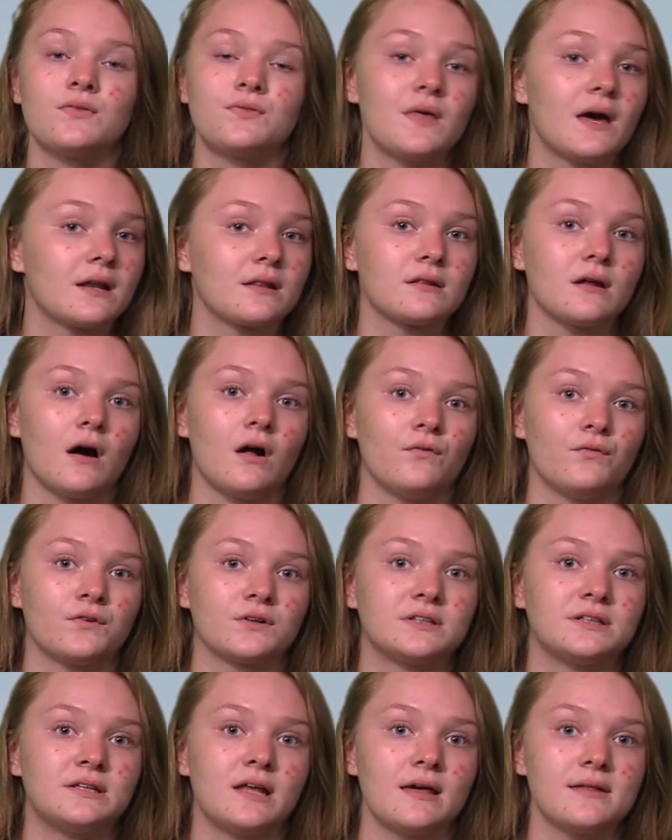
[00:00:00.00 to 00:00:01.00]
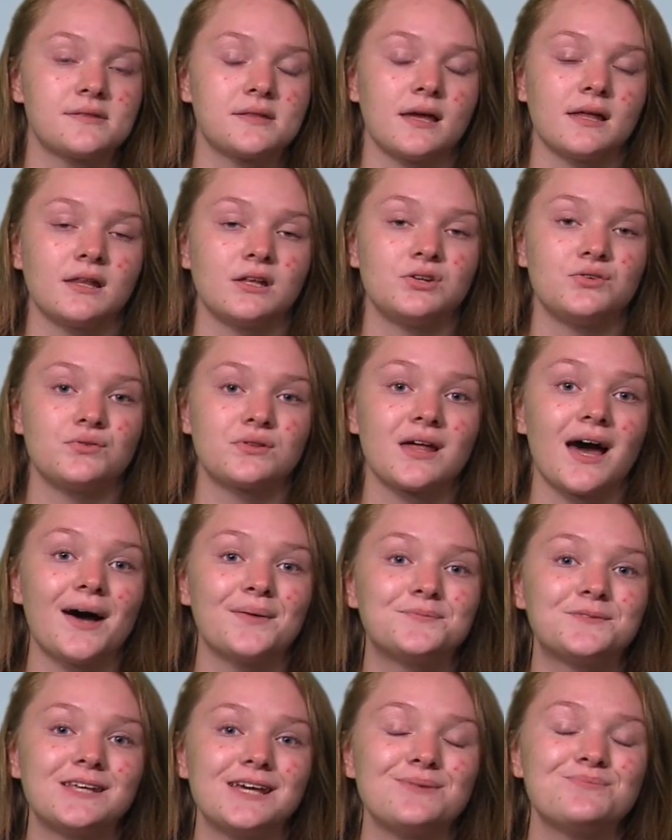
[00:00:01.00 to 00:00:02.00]
That is all for today's daily news
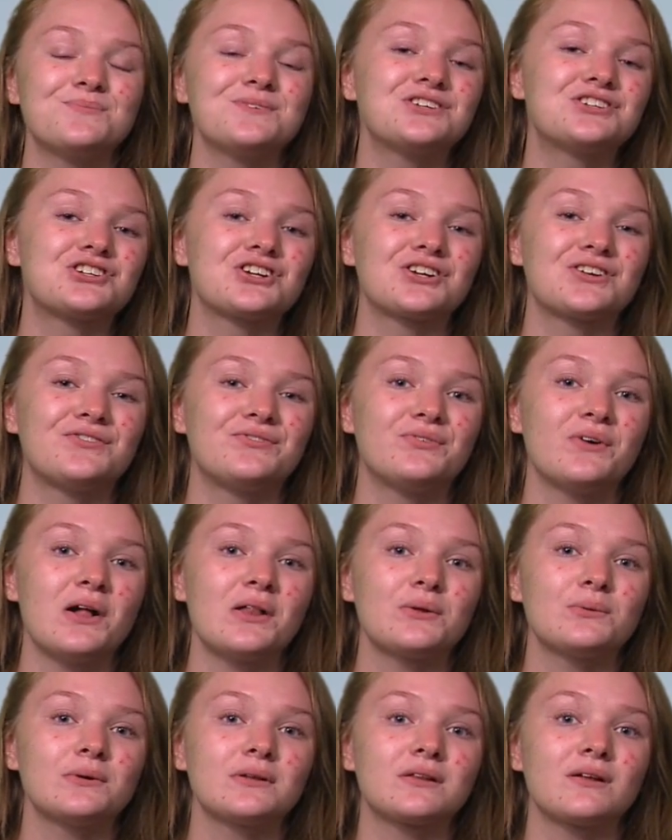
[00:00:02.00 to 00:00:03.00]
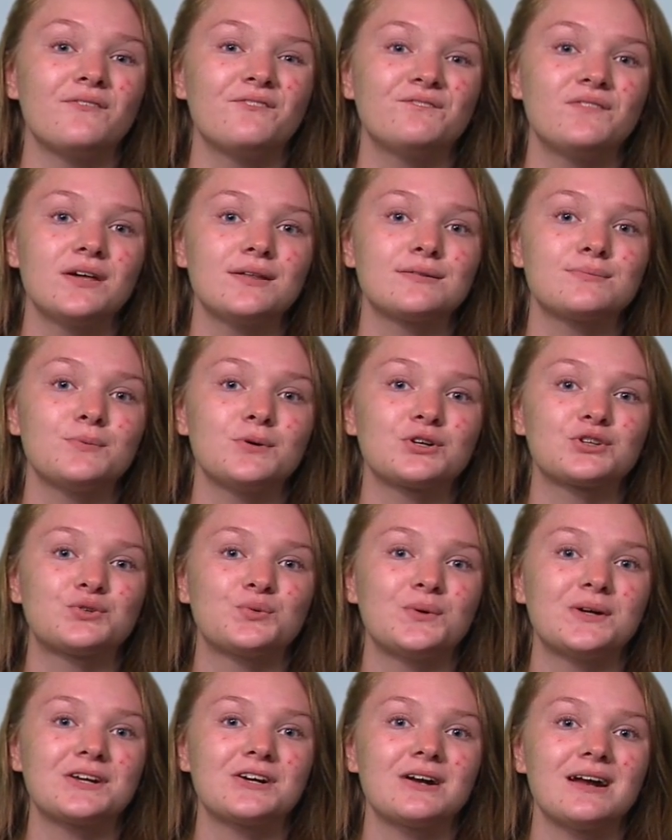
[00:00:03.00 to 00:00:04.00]
update. Be sure to follow us on Facebook,
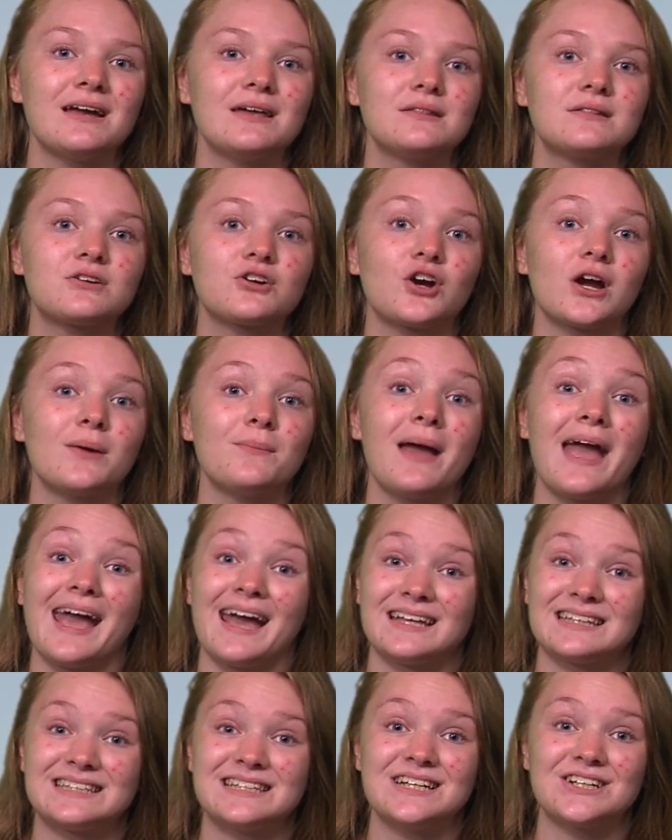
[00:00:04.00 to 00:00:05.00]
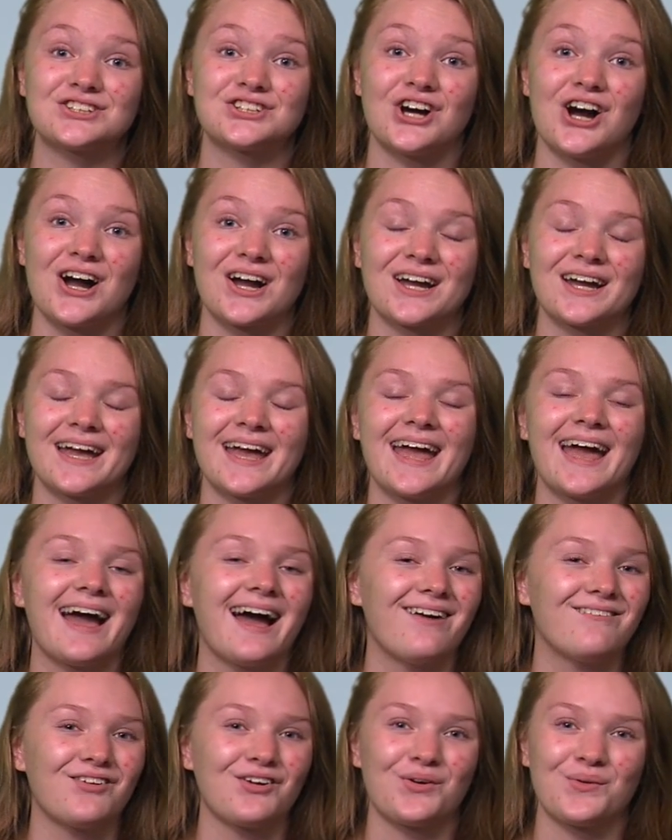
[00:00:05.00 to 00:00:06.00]
Twitter, Instagram, and TikTok.
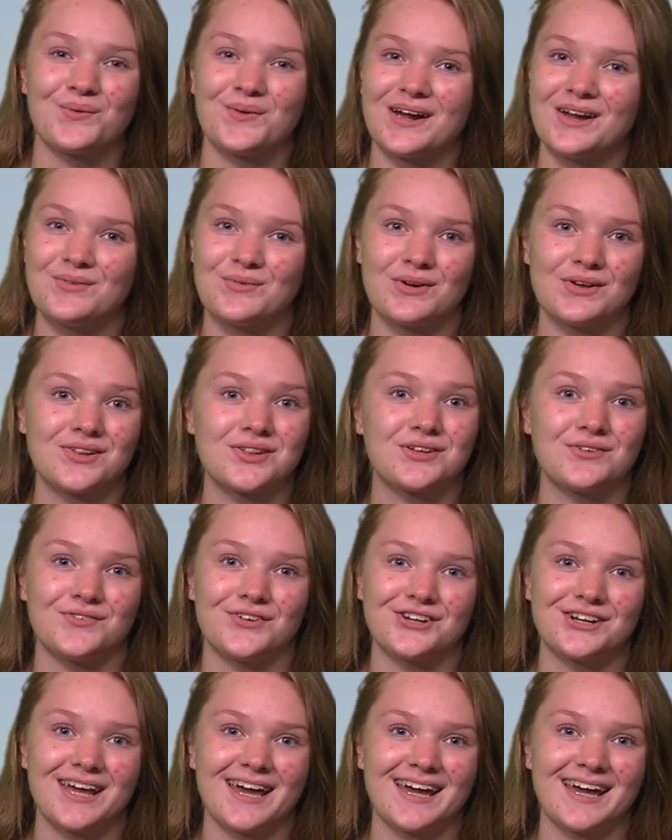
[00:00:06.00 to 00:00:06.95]
Have a great rest of your